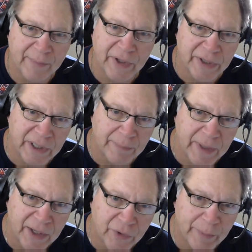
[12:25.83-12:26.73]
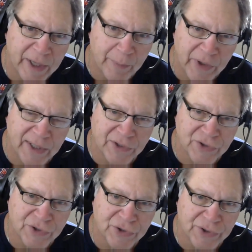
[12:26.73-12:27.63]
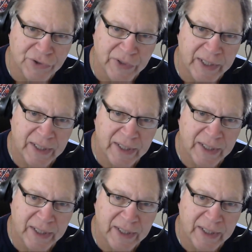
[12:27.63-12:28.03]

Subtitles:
I'm going to need my own malpractice insurance, right?